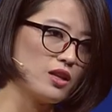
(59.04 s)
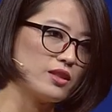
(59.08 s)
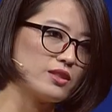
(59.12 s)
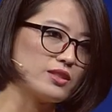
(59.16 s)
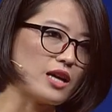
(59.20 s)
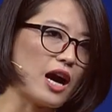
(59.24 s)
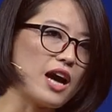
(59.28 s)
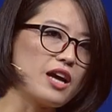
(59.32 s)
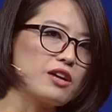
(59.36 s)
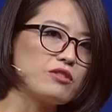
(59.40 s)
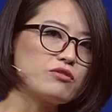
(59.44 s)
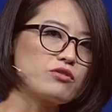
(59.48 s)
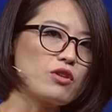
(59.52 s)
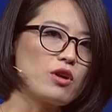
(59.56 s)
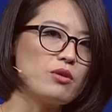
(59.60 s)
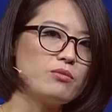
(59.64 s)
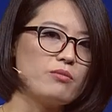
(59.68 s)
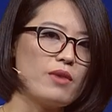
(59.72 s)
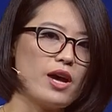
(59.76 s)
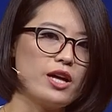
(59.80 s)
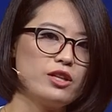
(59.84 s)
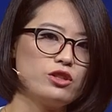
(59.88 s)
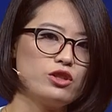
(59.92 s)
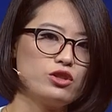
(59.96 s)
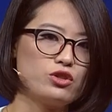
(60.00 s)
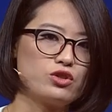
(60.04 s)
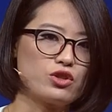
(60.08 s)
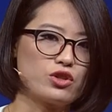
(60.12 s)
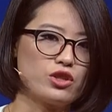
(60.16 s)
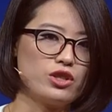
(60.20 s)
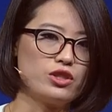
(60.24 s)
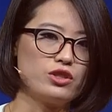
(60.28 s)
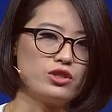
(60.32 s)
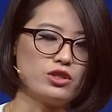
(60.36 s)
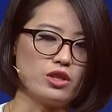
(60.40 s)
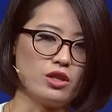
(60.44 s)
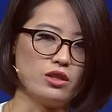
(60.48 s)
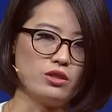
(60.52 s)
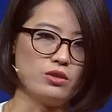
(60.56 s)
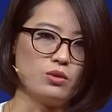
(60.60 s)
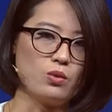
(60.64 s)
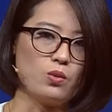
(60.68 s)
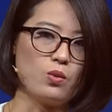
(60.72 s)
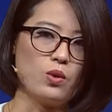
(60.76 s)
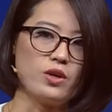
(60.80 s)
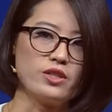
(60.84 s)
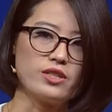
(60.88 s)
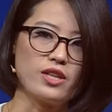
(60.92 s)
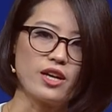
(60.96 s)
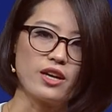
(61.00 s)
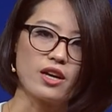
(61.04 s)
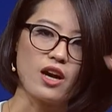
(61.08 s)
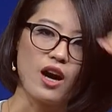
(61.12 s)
Dying from malnutrition was a